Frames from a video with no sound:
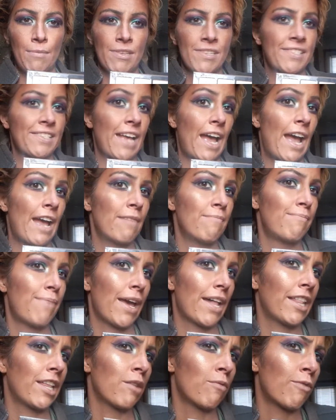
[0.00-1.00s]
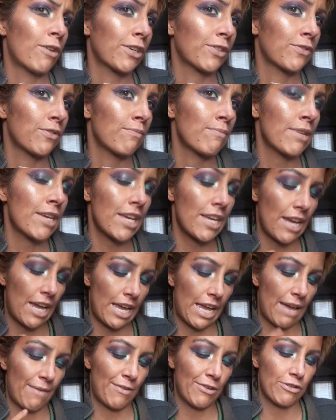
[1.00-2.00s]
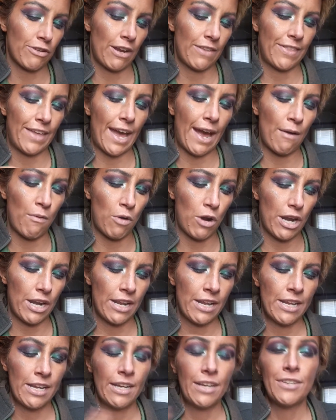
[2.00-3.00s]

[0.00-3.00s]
this guy barely works for me. I haven't tried that one.